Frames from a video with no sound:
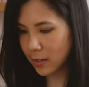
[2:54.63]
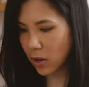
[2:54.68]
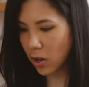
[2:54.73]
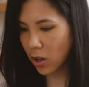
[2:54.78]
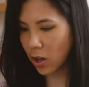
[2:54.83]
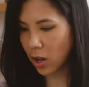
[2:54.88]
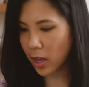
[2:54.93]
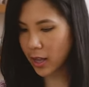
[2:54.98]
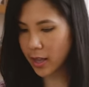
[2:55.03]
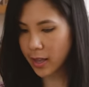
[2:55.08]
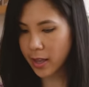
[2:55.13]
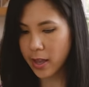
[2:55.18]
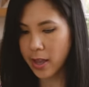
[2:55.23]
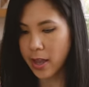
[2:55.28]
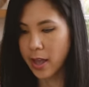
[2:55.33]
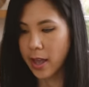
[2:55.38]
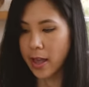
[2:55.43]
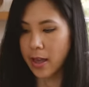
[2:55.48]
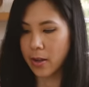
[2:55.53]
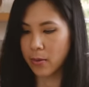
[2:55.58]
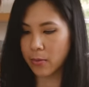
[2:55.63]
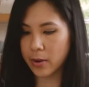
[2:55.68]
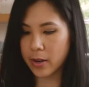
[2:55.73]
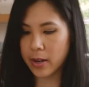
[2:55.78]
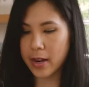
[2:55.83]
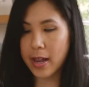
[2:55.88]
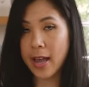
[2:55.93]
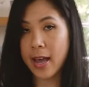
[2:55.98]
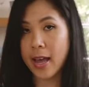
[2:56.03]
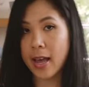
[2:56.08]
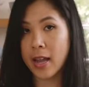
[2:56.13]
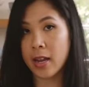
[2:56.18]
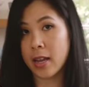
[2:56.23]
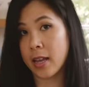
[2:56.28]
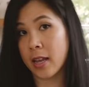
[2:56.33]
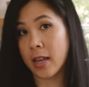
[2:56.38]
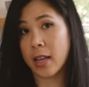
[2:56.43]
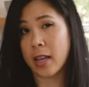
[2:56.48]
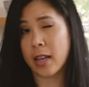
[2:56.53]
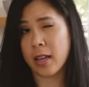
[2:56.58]
and hot and we're gonna add
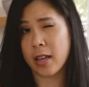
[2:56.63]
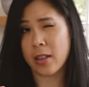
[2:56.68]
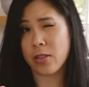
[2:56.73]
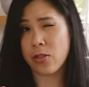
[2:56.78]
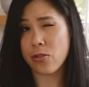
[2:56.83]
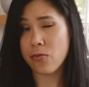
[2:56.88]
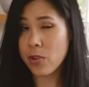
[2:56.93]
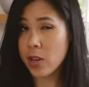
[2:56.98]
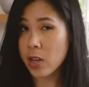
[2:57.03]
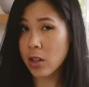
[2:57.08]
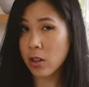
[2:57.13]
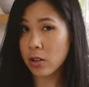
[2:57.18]
in three